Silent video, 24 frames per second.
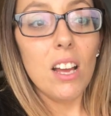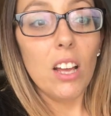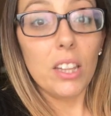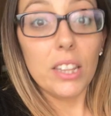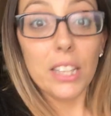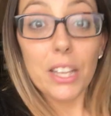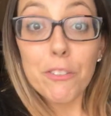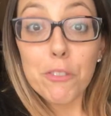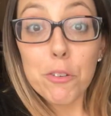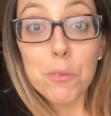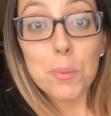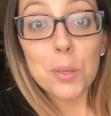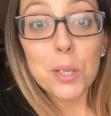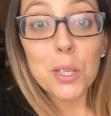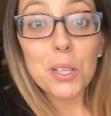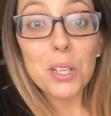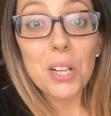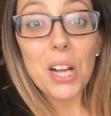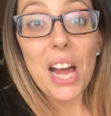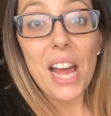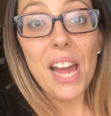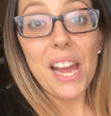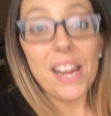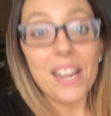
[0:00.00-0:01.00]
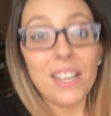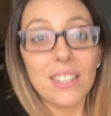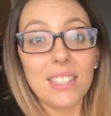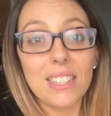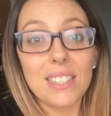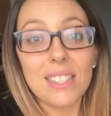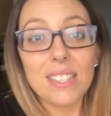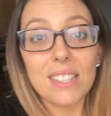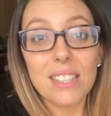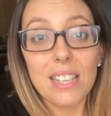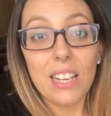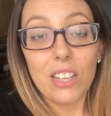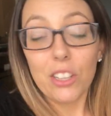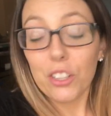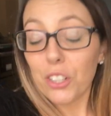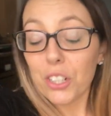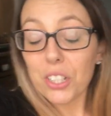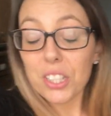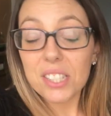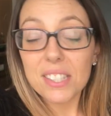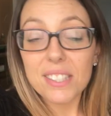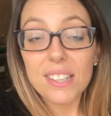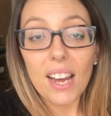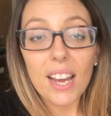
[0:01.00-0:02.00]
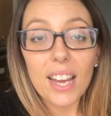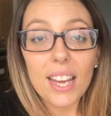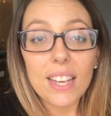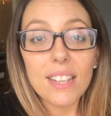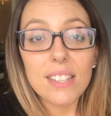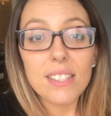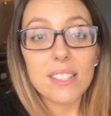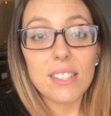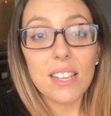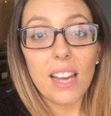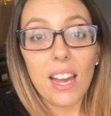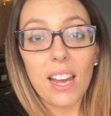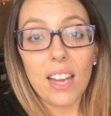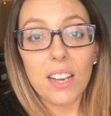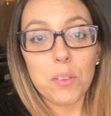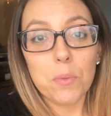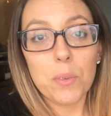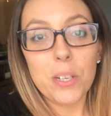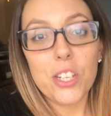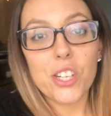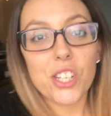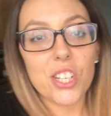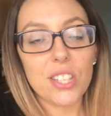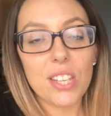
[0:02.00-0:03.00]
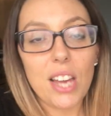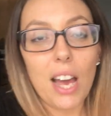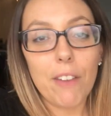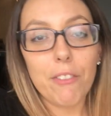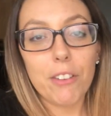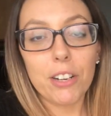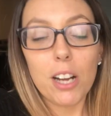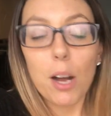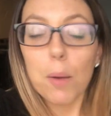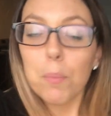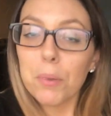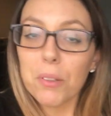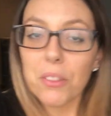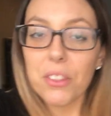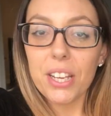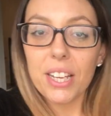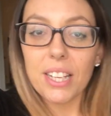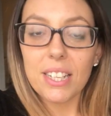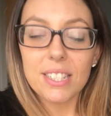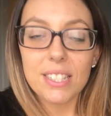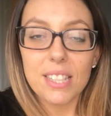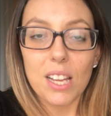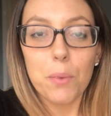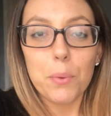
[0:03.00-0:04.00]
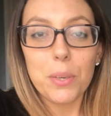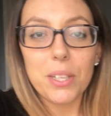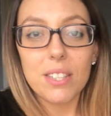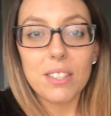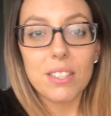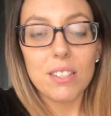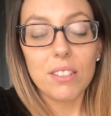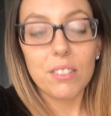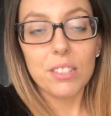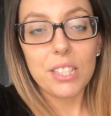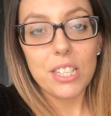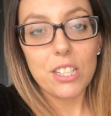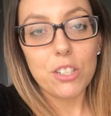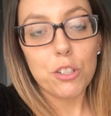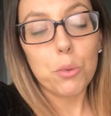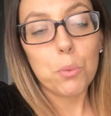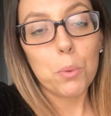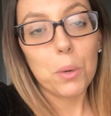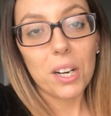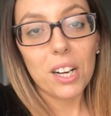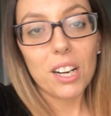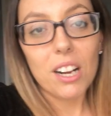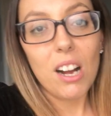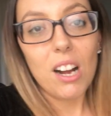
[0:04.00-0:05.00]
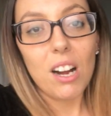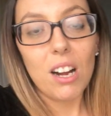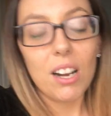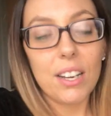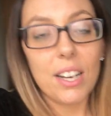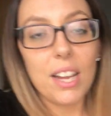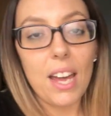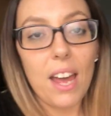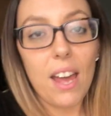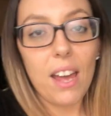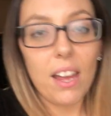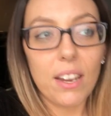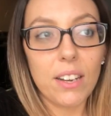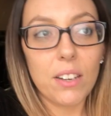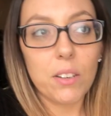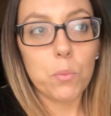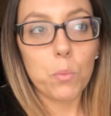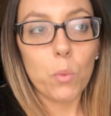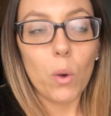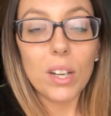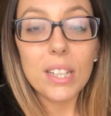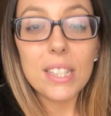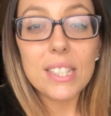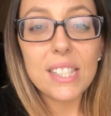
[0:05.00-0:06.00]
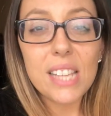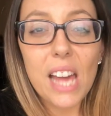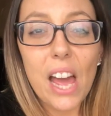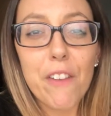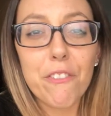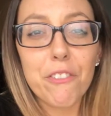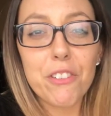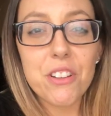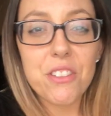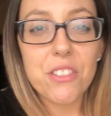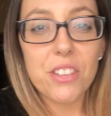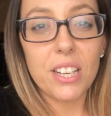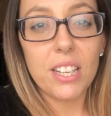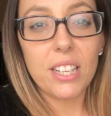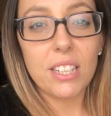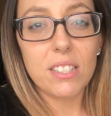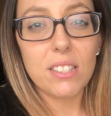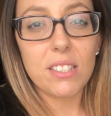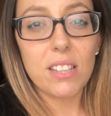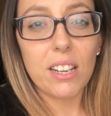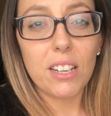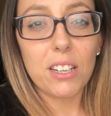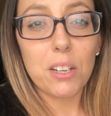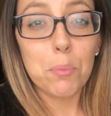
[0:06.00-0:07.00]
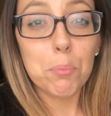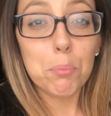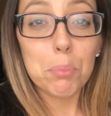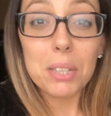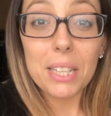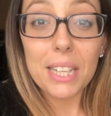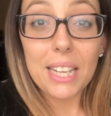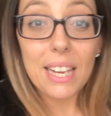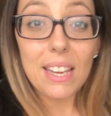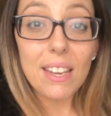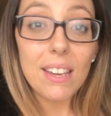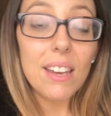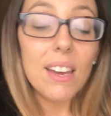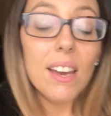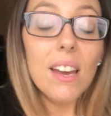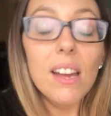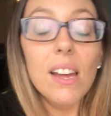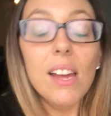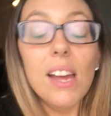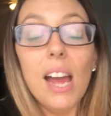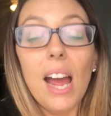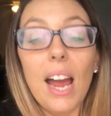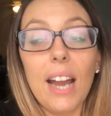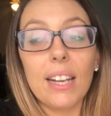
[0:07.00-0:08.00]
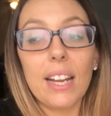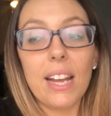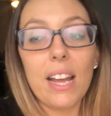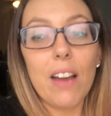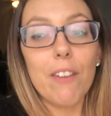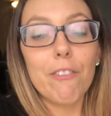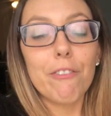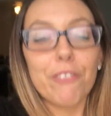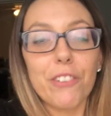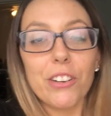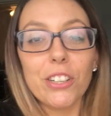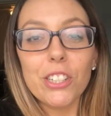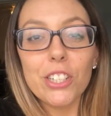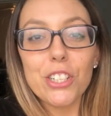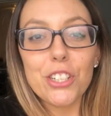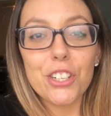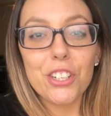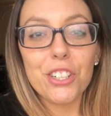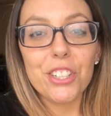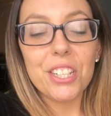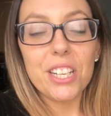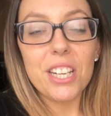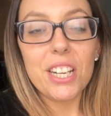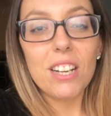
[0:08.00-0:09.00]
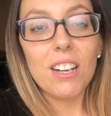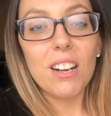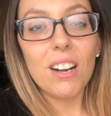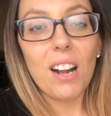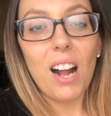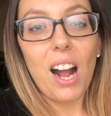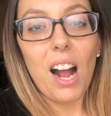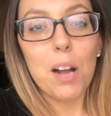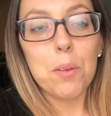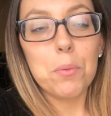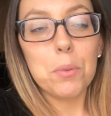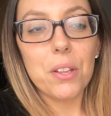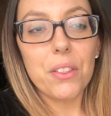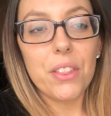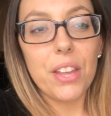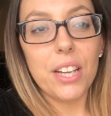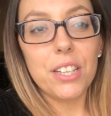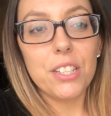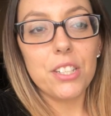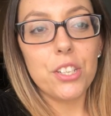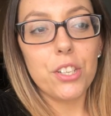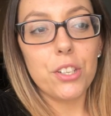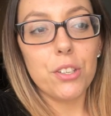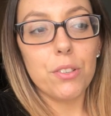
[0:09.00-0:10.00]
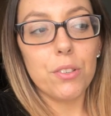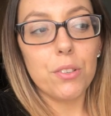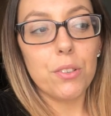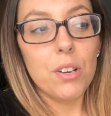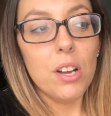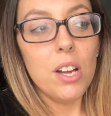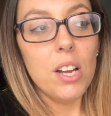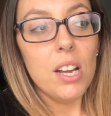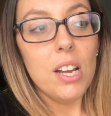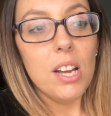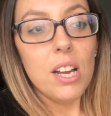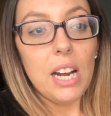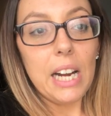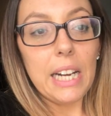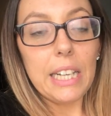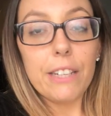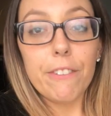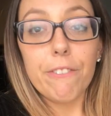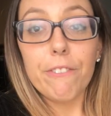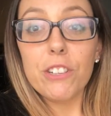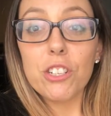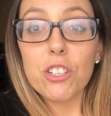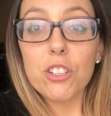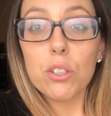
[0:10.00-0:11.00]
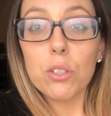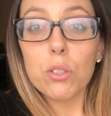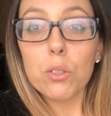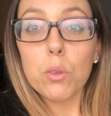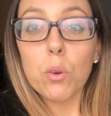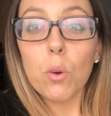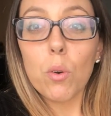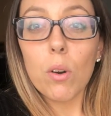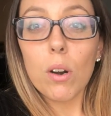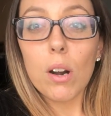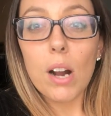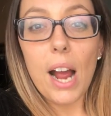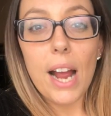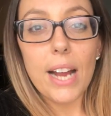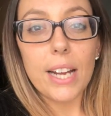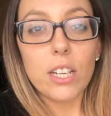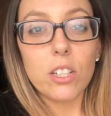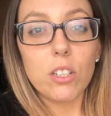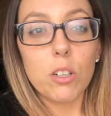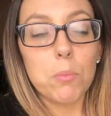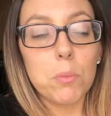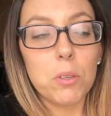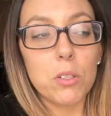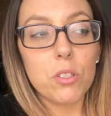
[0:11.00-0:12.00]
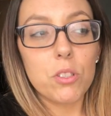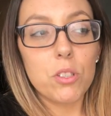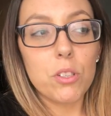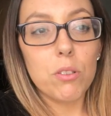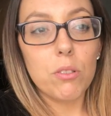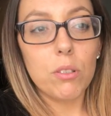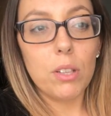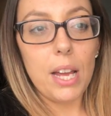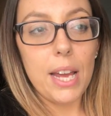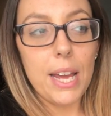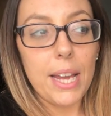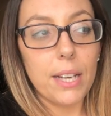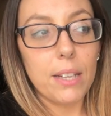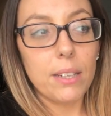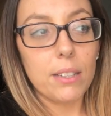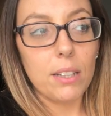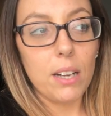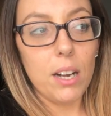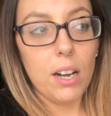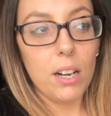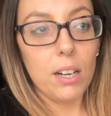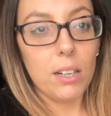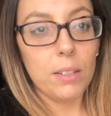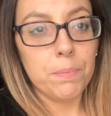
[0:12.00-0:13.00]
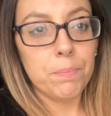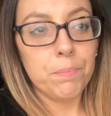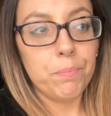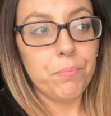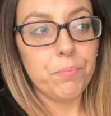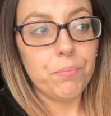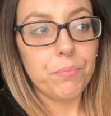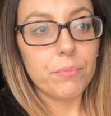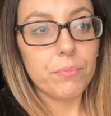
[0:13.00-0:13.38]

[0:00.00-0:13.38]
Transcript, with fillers: livable and it's, it looks nice and we just have a couple things that we still need to work on and once everything is complete and I have furniture in here, I will then do an official tour. I can almost do like, um,